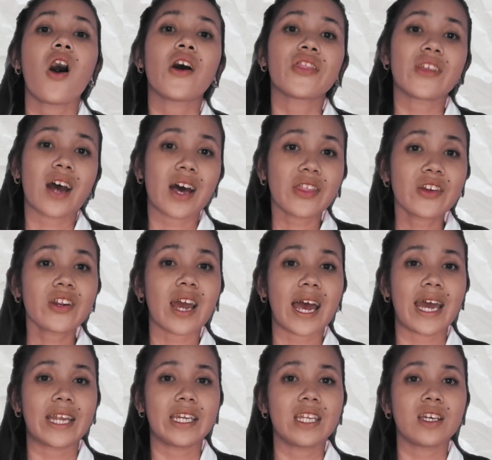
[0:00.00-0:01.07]
On the other
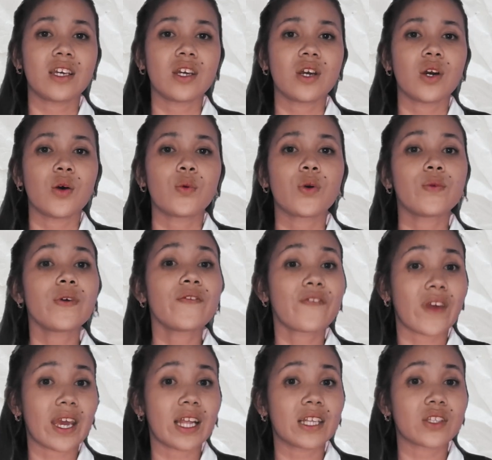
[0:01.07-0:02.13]
hand, when we
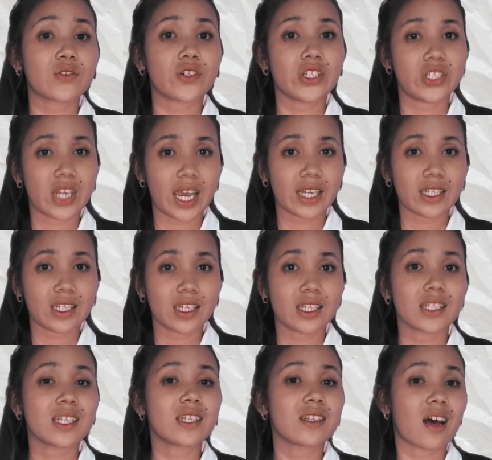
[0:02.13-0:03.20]
fail to reject
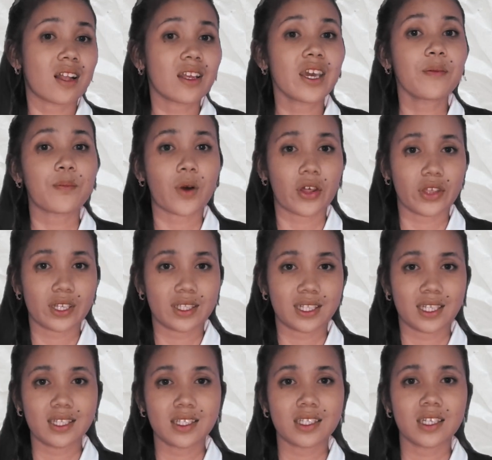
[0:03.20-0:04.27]
the null
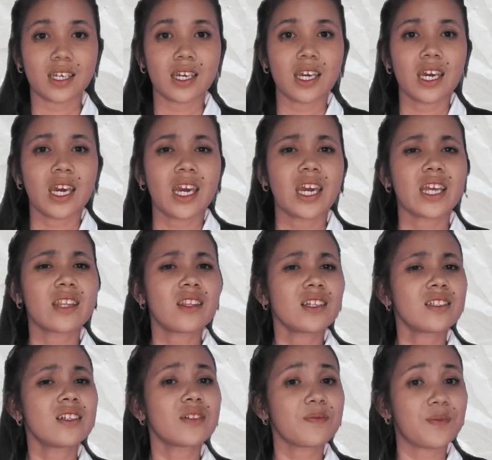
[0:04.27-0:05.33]
hypothesis, it
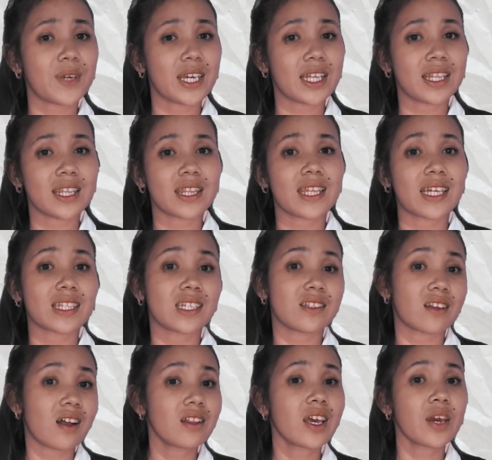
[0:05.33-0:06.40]
does not mean that the
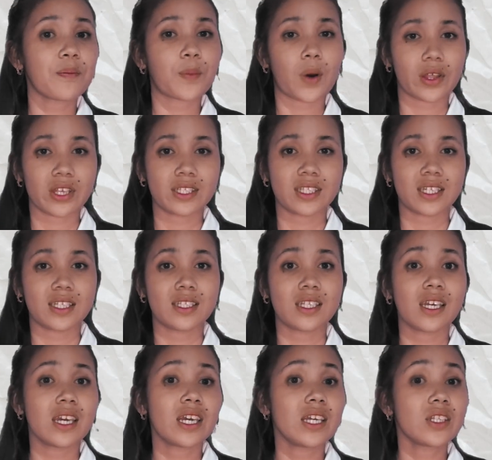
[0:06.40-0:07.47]
null
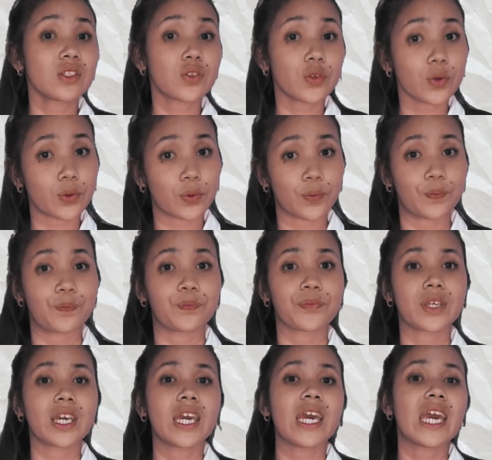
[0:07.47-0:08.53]
hypothesis is true.
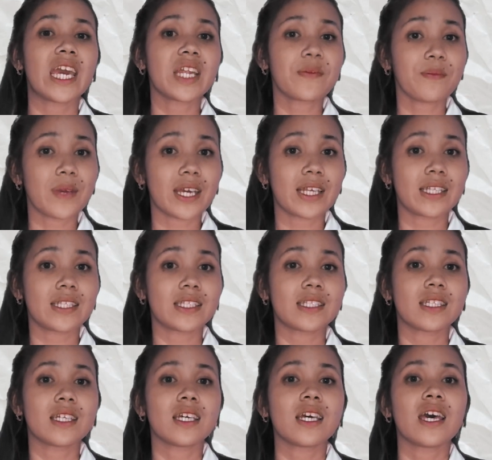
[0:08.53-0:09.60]
It
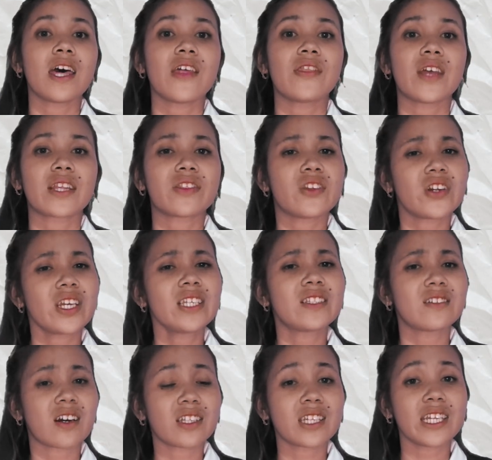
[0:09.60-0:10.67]
means that there
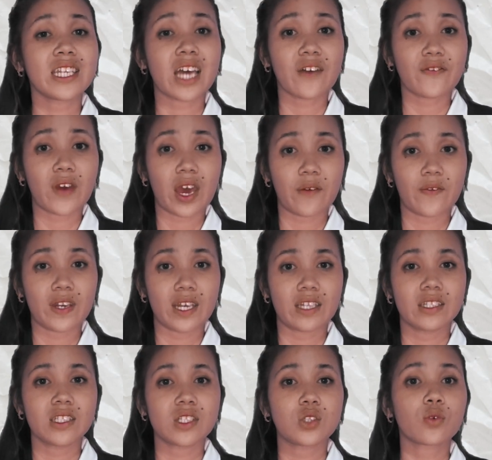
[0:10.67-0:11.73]
is not enough
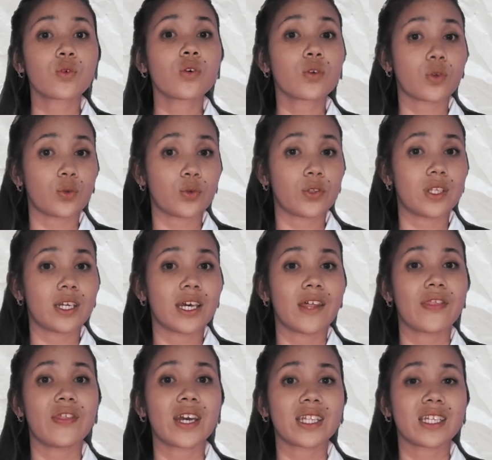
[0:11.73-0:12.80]
evidence to conclude
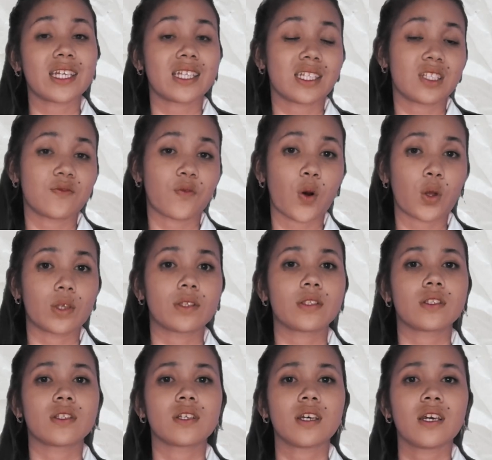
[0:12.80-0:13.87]
that it is
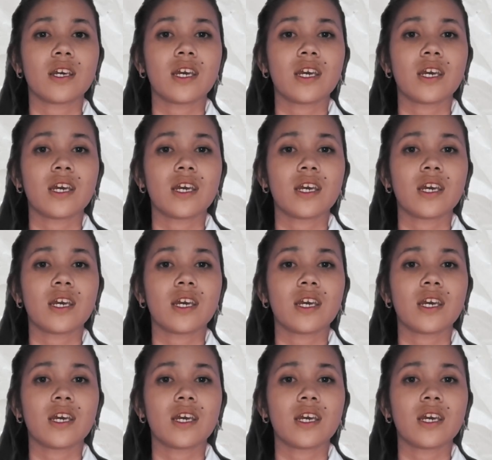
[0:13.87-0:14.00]
false.